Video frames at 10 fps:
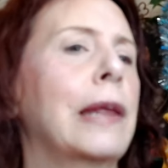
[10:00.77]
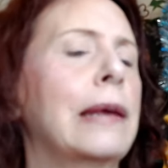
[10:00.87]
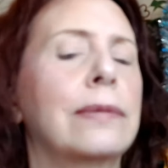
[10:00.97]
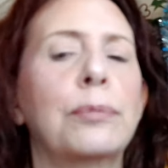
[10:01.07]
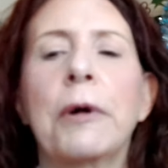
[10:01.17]

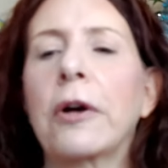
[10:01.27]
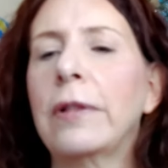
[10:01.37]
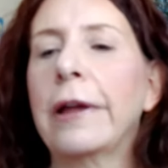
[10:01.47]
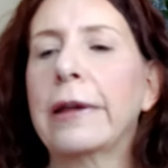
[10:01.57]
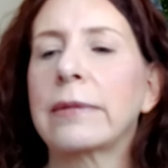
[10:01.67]
as
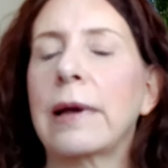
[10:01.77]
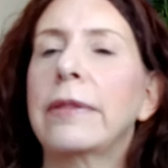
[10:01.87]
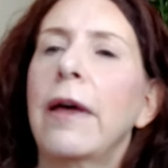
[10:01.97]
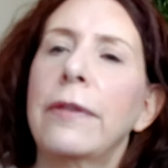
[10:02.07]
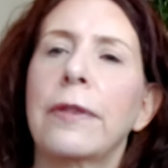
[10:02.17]
sparkly as I
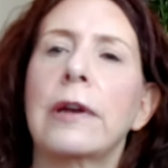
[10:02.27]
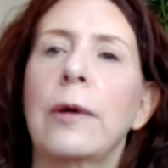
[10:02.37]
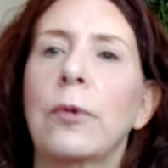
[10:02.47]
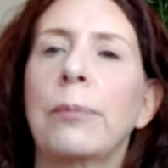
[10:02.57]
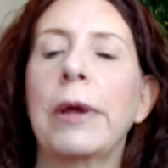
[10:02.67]
thought that
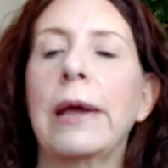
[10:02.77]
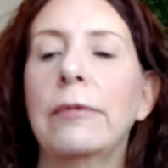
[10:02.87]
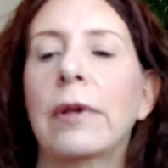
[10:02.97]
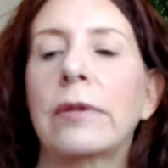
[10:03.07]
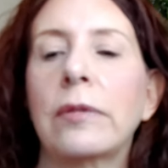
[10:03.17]
it
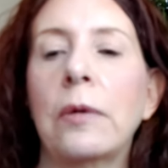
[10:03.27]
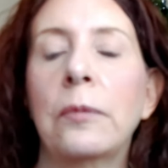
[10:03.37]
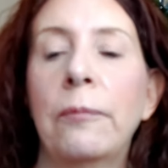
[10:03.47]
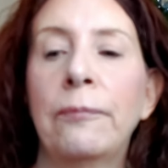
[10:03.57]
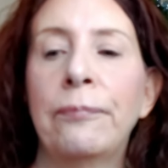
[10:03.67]
be. So,